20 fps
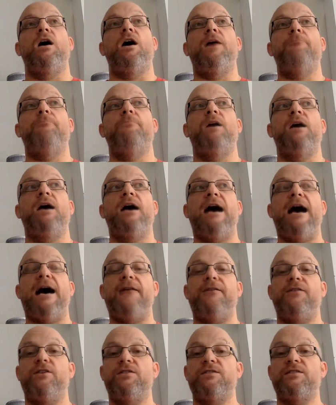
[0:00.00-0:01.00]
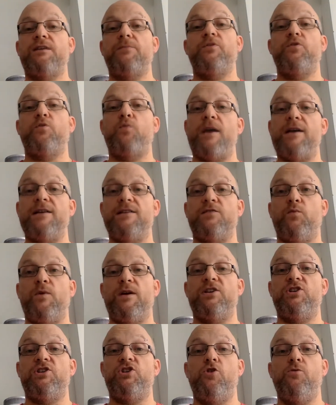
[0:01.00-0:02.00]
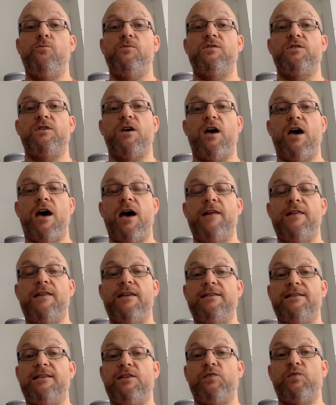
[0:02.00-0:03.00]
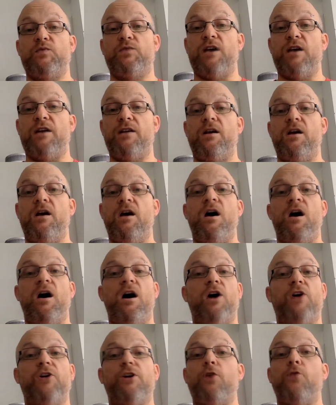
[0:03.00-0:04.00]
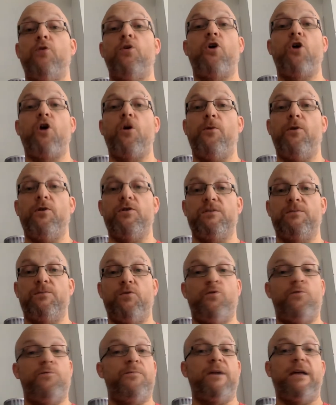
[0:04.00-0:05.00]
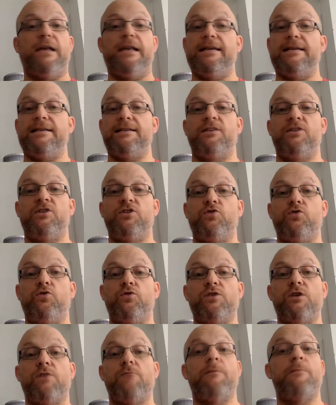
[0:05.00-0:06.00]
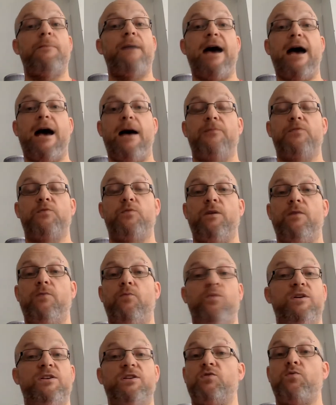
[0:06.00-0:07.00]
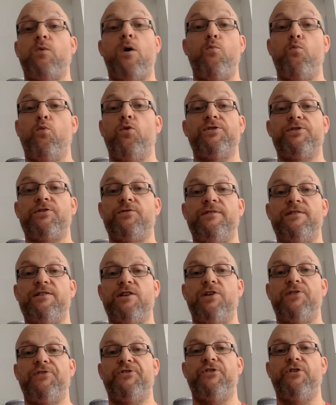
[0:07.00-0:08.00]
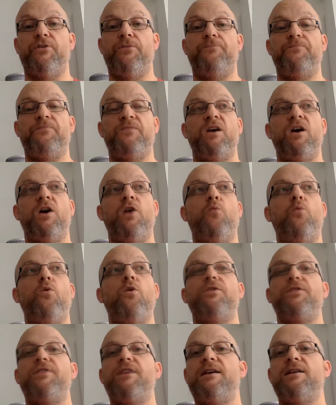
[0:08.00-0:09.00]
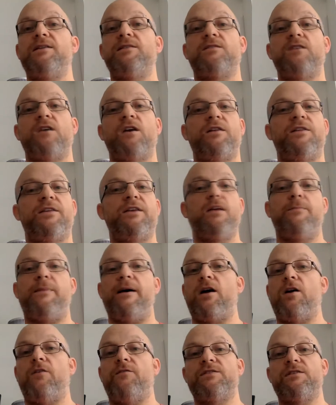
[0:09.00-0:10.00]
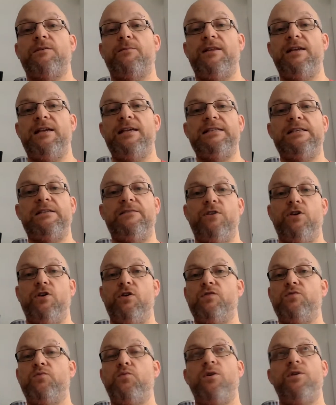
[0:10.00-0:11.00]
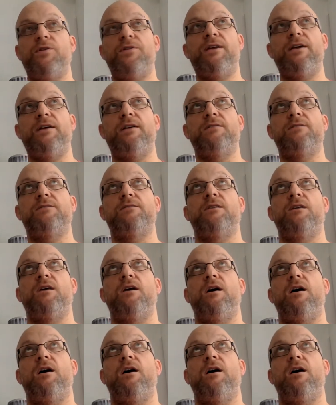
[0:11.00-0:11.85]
And that some of the ways that we assumed these things were done are no longer possible, at least in the short term, and perhaps we just won't want to return to them. What things, thinking back over some of the interviews, what things